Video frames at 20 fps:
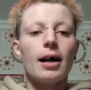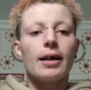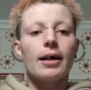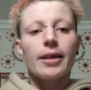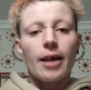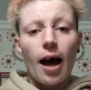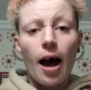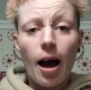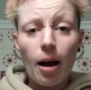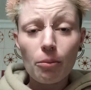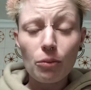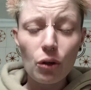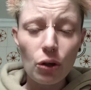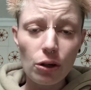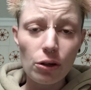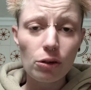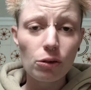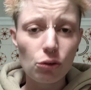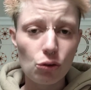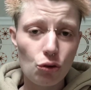And I'm
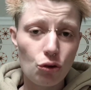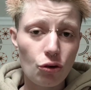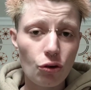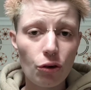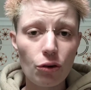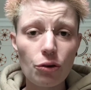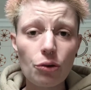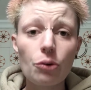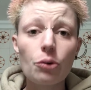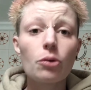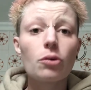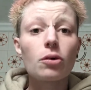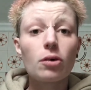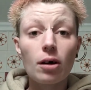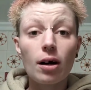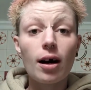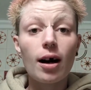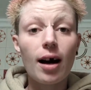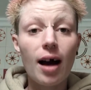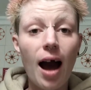going to show you
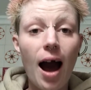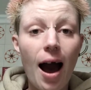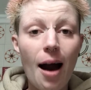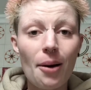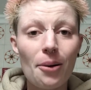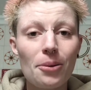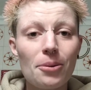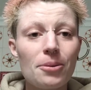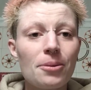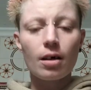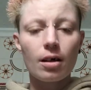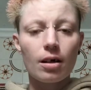how.